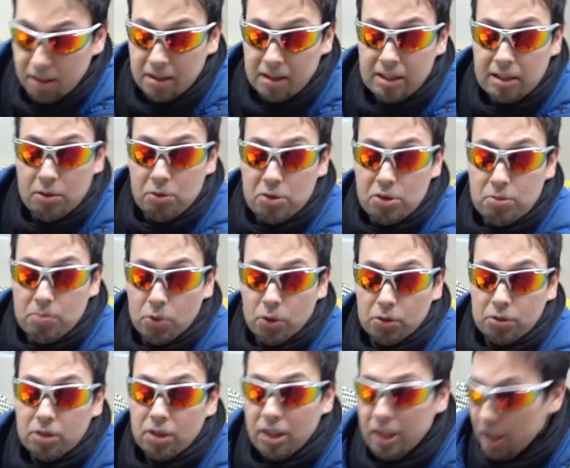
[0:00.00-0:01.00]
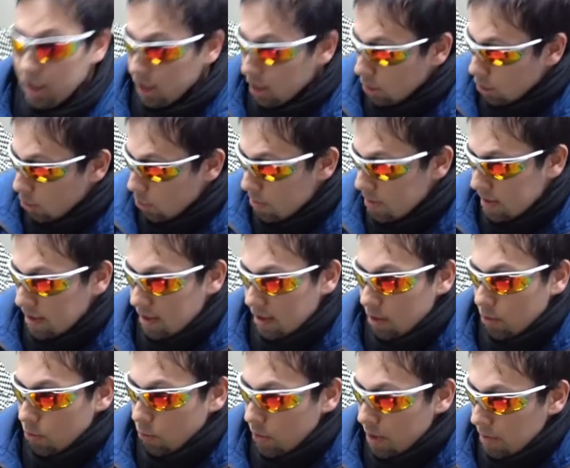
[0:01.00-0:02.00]
a kiosk mode using
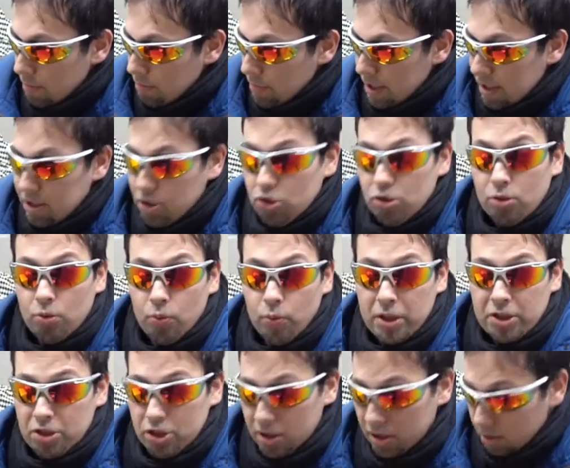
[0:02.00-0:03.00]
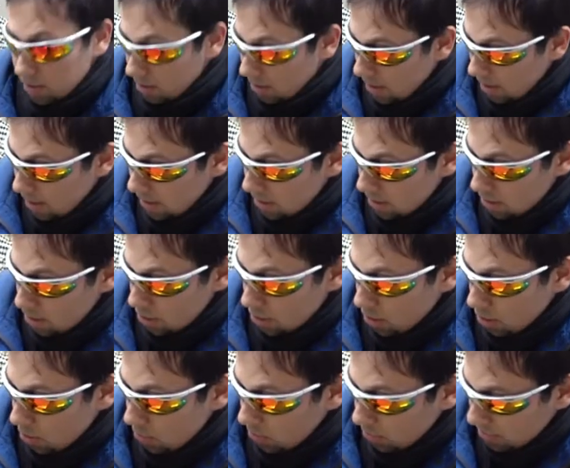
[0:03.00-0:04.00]
our web page widget
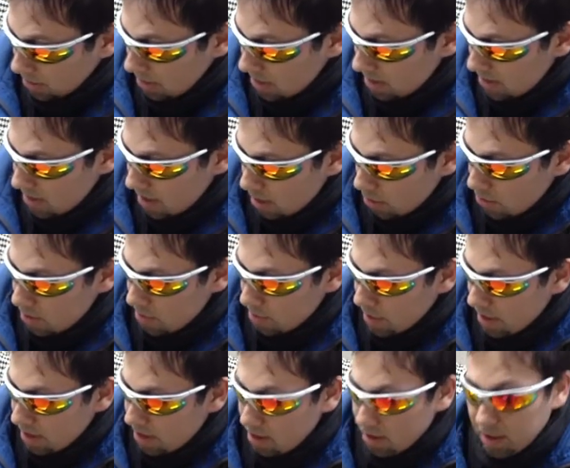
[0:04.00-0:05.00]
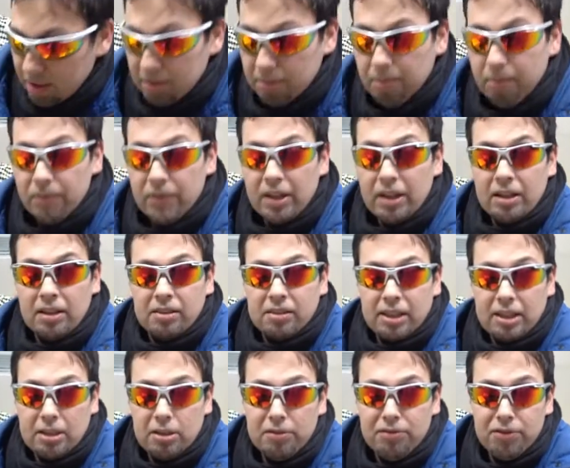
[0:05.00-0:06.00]
so this is how it's being done
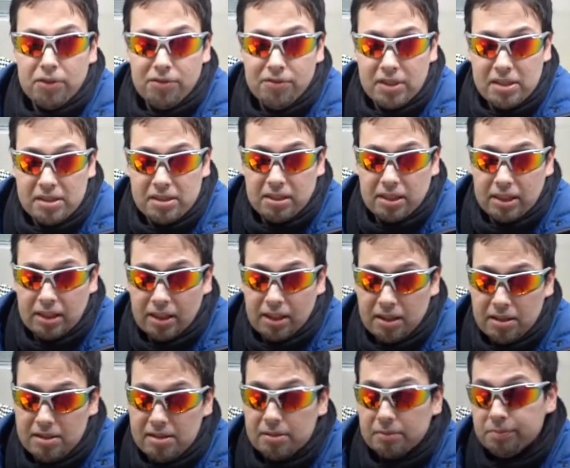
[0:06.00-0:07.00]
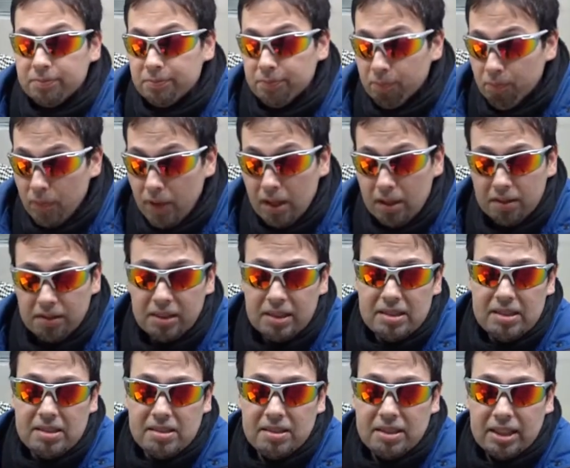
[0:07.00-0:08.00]
thank you for visiting us
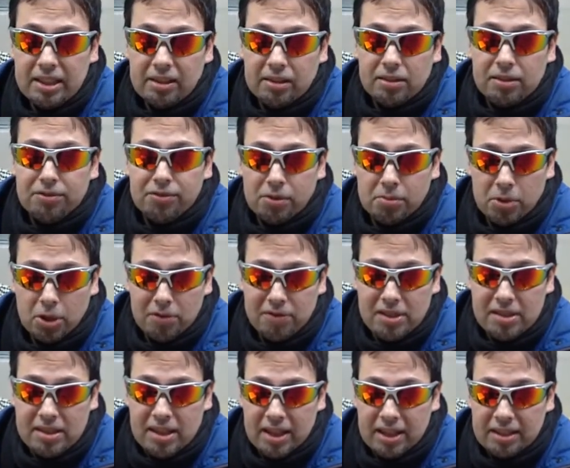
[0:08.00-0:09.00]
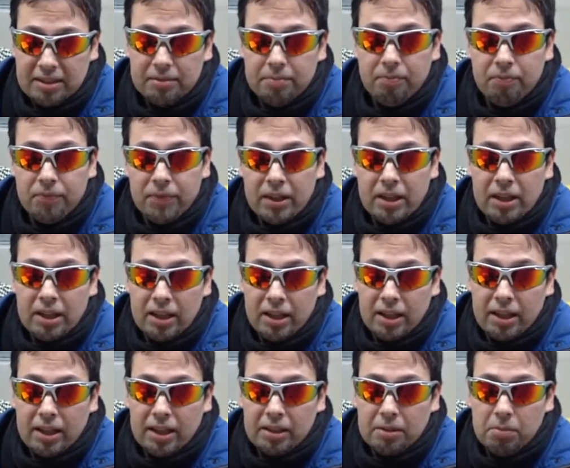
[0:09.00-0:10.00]
this is Nir from NoviSign
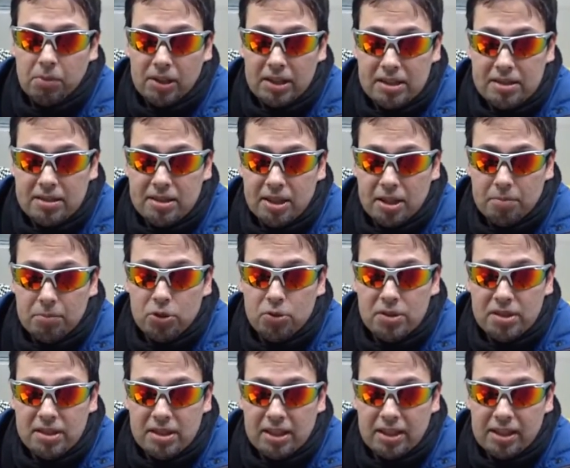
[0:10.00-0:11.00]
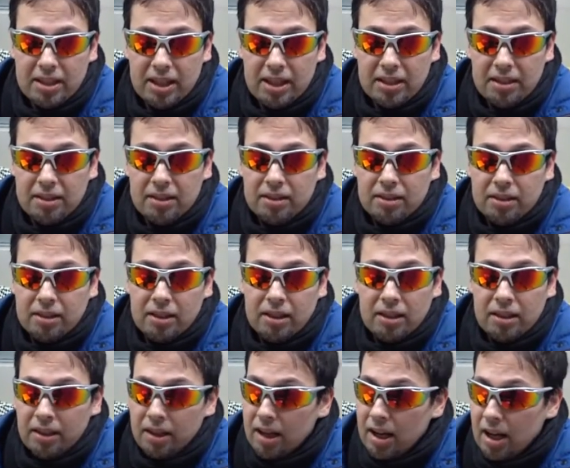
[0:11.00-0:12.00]
and please come to see again
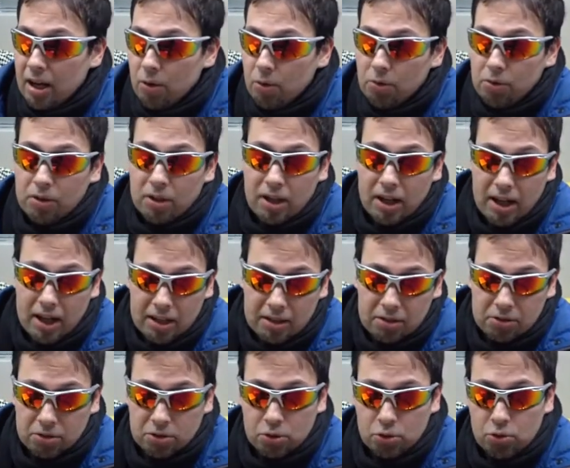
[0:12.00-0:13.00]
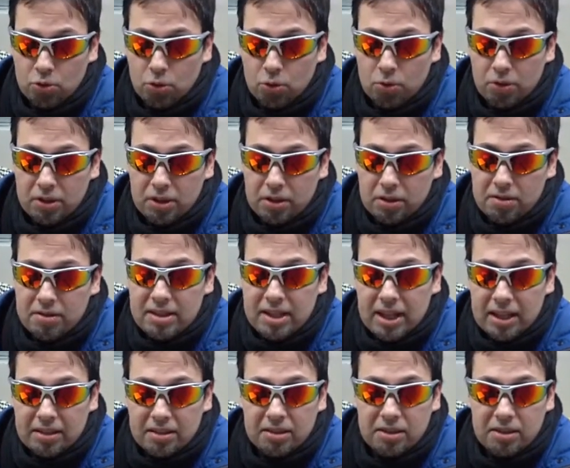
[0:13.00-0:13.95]
our other tutorials at